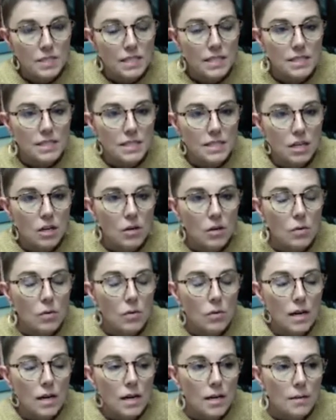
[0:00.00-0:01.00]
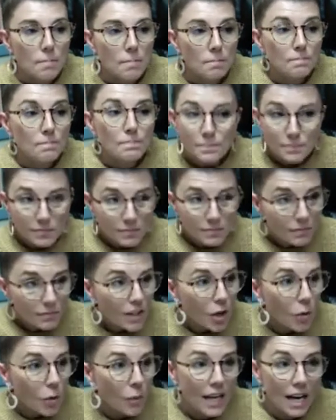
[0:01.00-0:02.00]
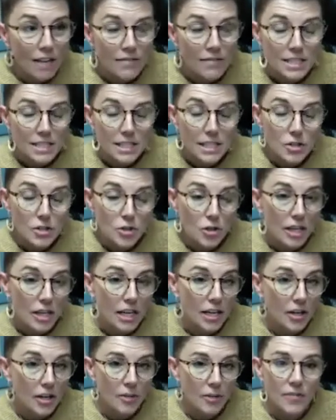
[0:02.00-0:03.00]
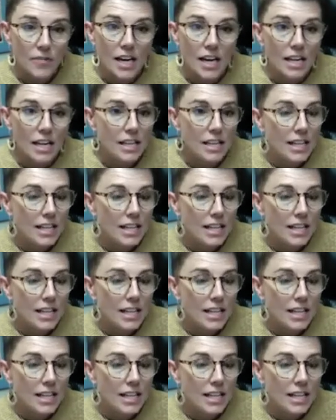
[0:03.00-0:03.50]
And so we have a teacher here that